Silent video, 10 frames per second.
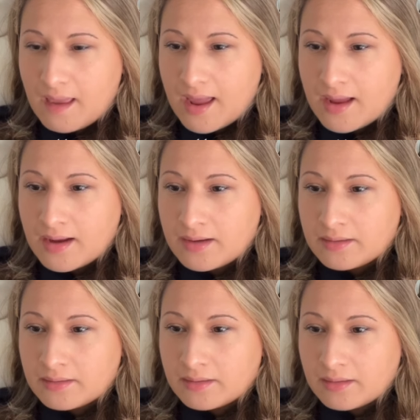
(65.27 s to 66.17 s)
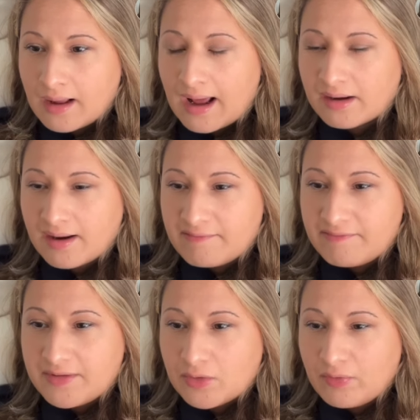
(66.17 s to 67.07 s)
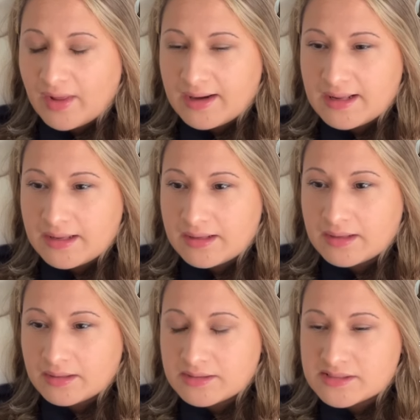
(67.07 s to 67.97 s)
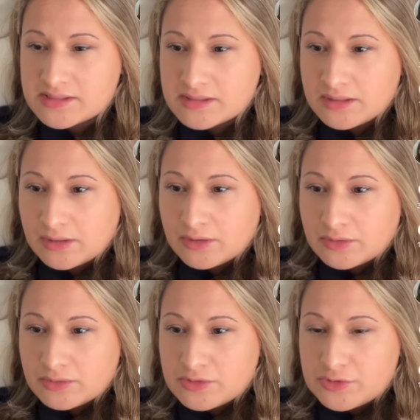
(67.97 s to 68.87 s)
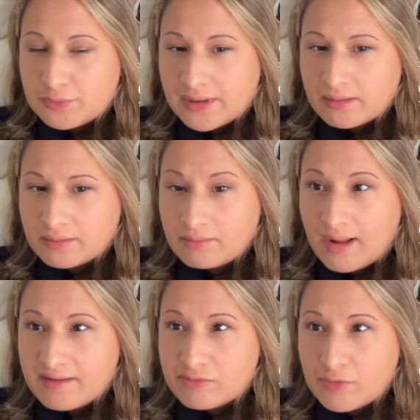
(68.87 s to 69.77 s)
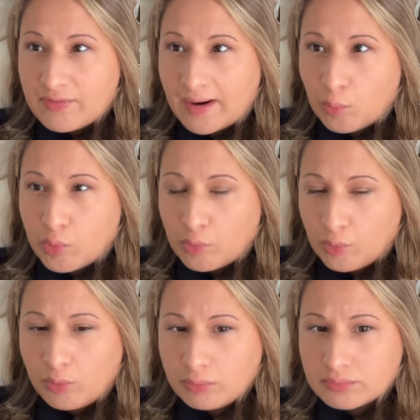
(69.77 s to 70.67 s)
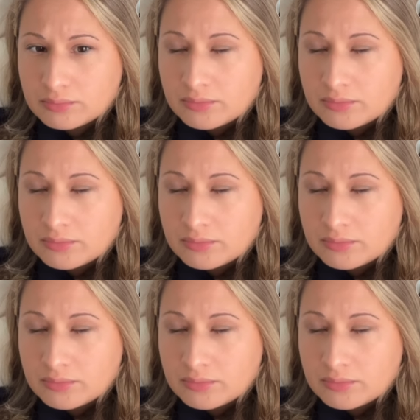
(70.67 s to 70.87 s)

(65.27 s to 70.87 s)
and how did I feel that he is doing life without parole,